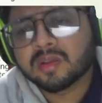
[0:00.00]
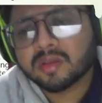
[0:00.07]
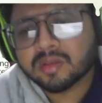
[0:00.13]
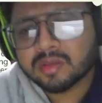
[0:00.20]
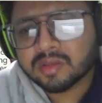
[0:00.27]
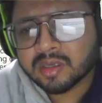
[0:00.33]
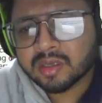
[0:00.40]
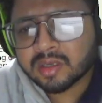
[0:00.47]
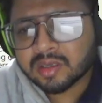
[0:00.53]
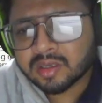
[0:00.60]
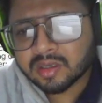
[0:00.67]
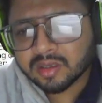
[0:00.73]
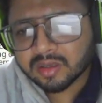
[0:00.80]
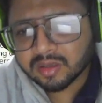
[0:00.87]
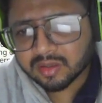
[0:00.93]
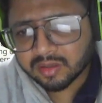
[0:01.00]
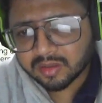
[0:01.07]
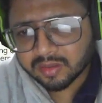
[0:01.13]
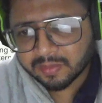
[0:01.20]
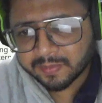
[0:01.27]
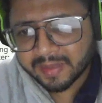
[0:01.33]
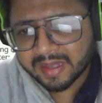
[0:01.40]
the
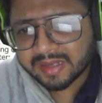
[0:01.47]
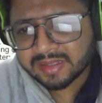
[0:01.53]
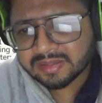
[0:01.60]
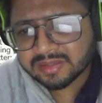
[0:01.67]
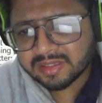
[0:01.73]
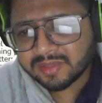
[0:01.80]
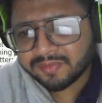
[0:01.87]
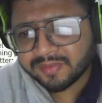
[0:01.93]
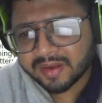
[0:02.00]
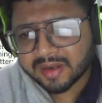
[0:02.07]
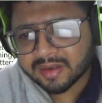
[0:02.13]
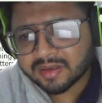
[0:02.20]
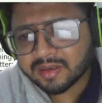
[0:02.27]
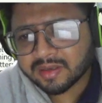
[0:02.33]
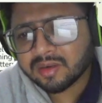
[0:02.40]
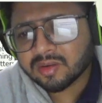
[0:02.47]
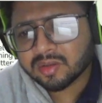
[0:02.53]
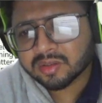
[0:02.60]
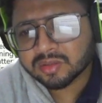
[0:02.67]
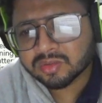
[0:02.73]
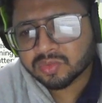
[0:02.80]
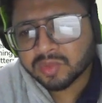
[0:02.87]
balancing factor or
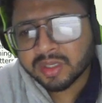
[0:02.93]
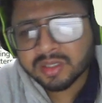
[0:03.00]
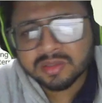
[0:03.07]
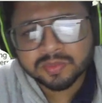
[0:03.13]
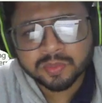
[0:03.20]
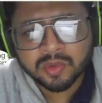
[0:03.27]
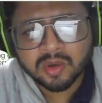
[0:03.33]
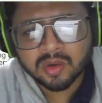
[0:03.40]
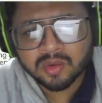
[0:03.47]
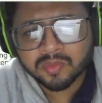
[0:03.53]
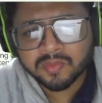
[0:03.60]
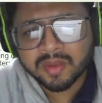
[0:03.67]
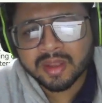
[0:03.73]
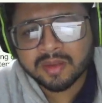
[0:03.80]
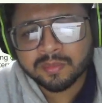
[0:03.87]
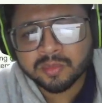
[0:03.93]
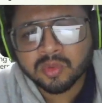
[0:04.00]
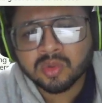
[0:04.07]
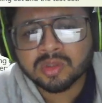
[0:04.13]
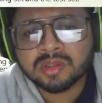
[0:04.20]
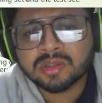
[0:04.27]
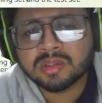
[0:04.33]
the sweet spot where
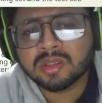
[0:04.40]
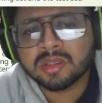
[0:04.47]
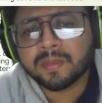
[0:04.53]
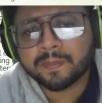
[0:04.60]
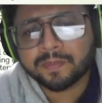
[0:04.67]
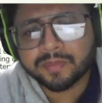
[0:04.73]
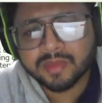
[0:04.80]
both the